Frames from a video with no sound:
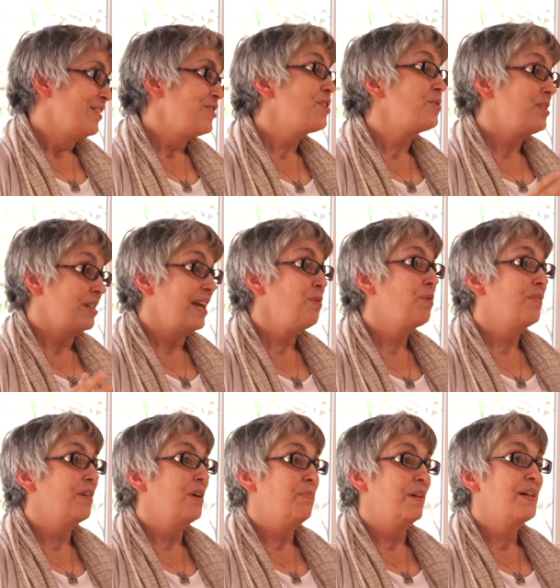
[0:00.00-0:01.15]
So today we're
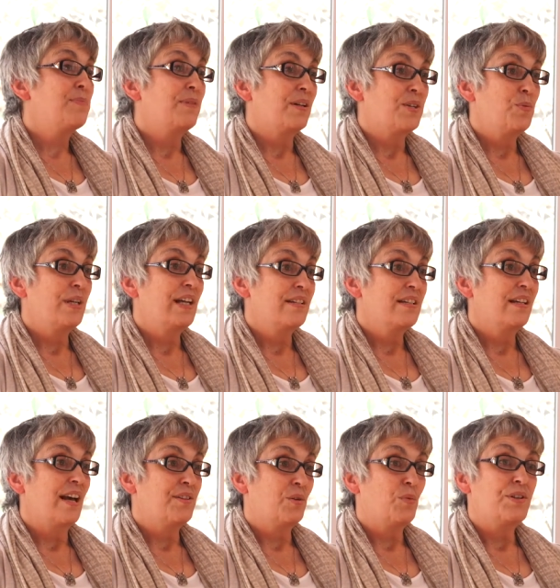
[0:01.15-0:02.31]
very blessed because we get
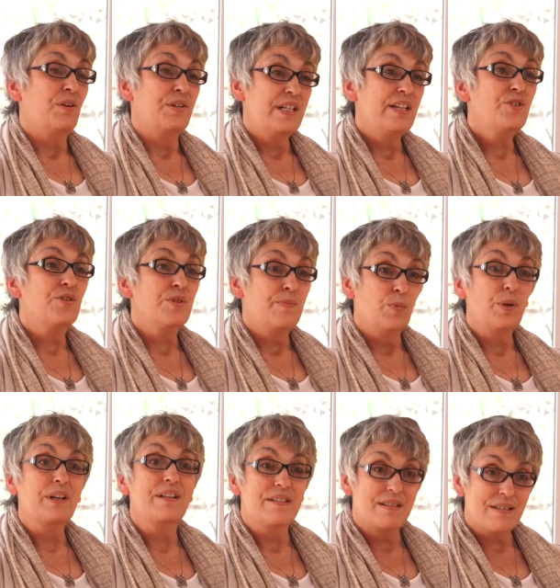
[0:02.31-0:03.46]
together with our teachers more
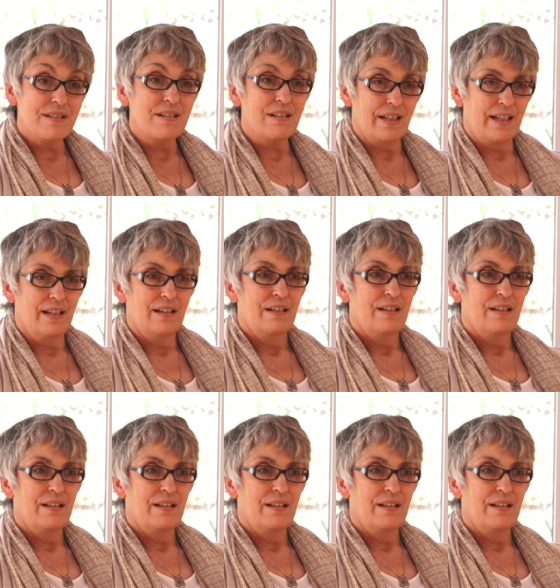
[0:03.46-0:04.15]
consistently